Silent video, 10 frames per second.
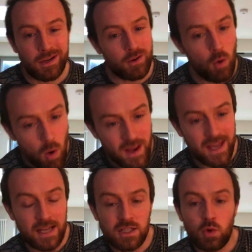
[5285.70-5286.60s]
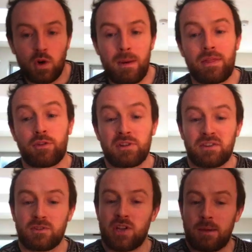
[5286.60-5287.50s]
didn't quite get to talk about the 3
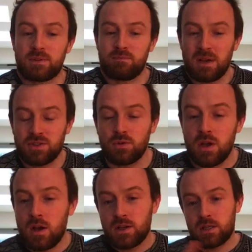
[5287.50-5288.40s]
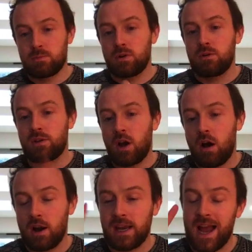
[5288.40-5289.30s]
different types of muscle, smooth,
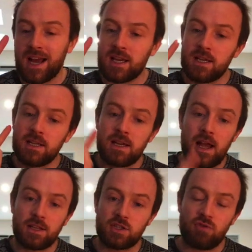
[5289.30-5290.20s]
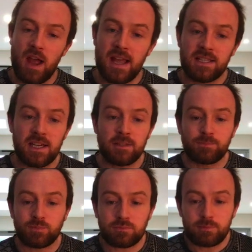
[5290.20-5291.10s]
cardiac, and striated,
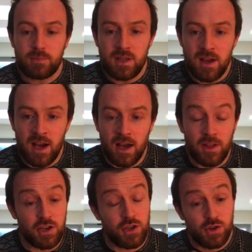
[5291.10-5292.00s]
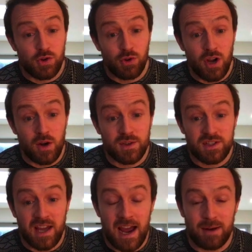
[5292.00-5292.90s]
then use your notes
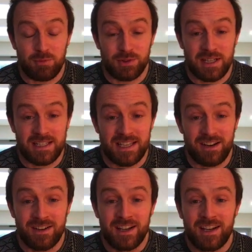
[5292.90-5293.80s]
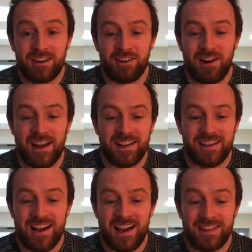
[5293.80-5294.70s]
to add more detail. All right,
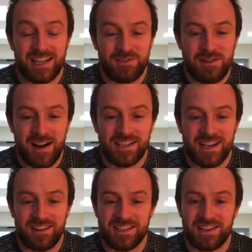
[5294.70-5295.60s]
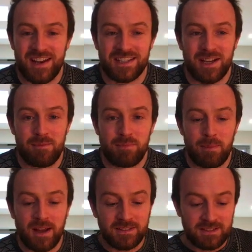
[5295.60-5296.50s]
thanks very much, and I'll see you next time. Bye-bye.